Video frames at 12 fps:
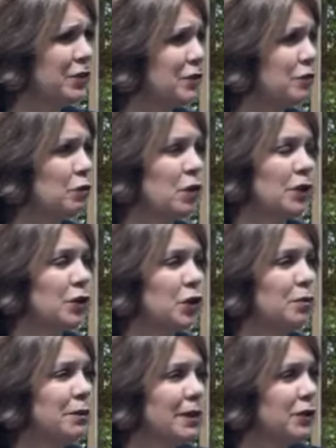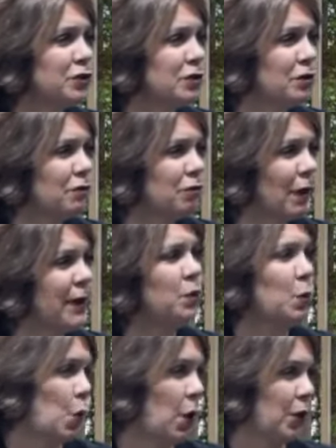just an accumulation of
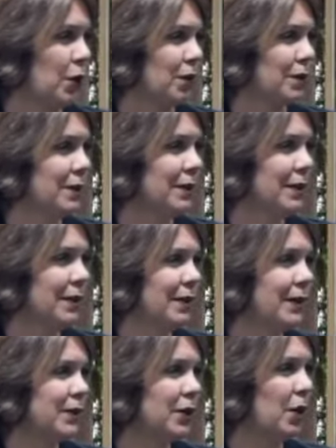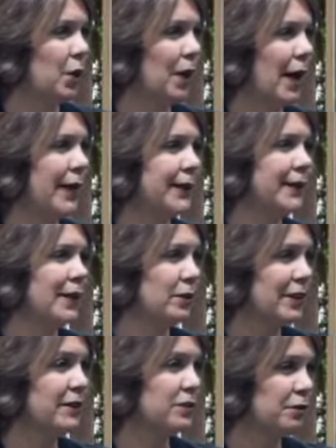rainwater, you know, and
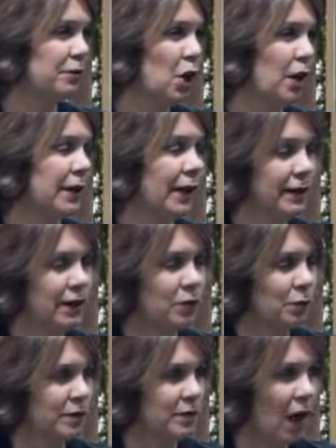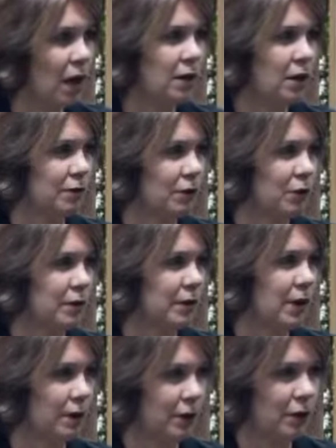that's a flood. And guess what's not covered
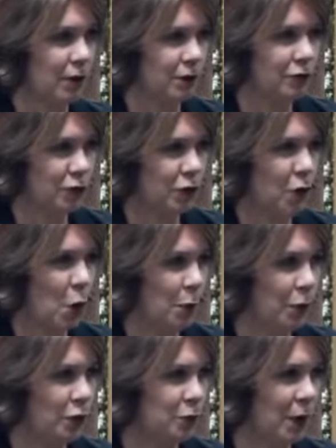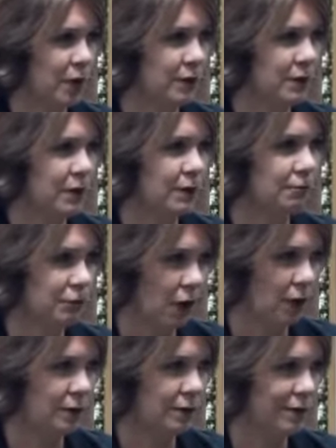under your homeowner's policy?
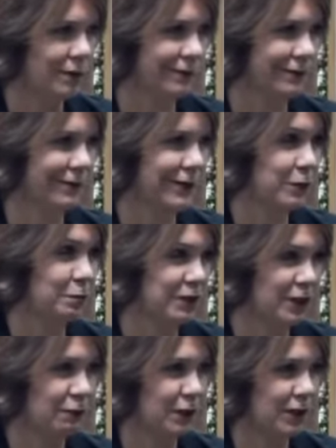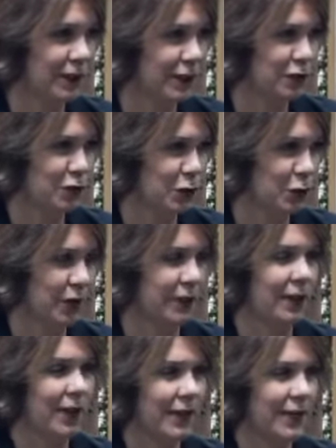Flood. Specifically excluded.
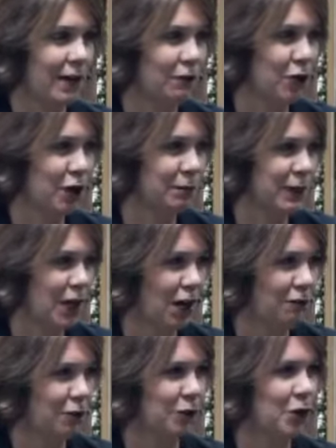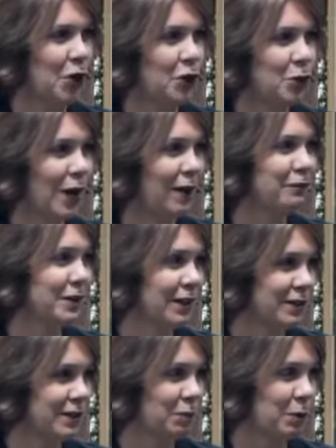Never going to be covered. You have to get
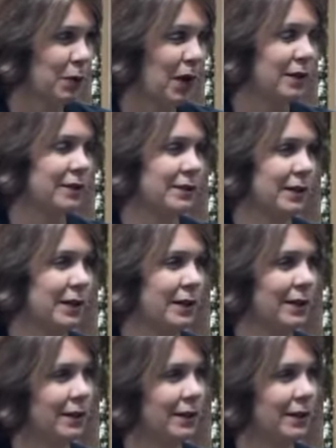a separate policy.